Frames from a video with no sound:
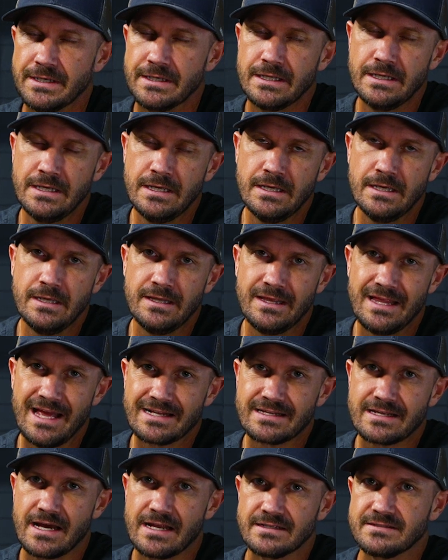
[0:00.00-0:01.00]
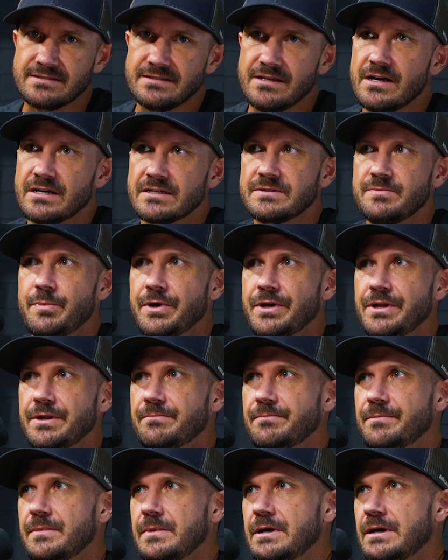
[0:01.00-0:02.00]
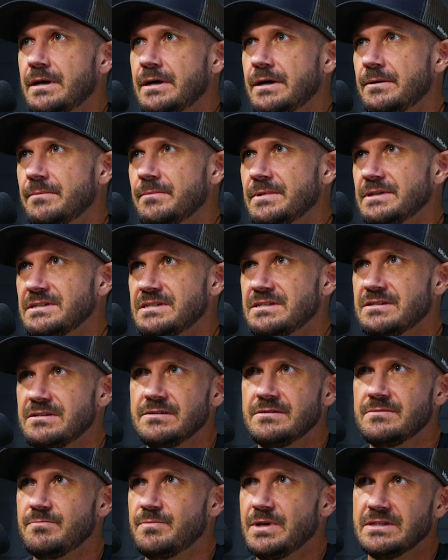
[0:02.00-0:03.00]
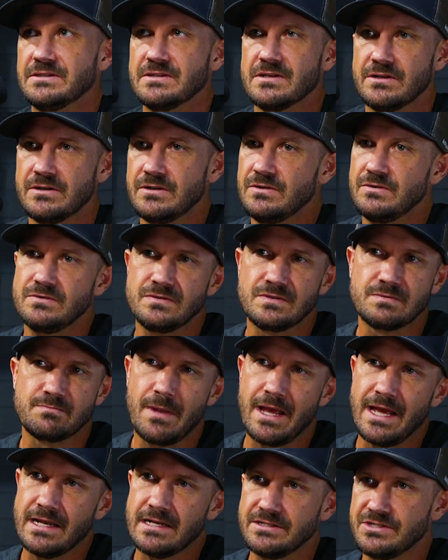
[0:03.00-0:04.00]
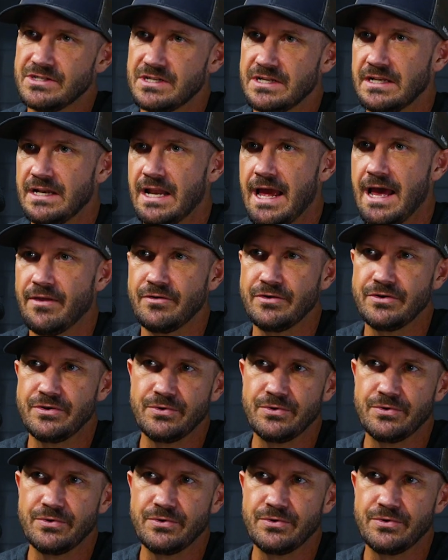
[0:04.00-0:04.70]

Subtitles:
and that kind of sucks. But it just depends on who's managing and how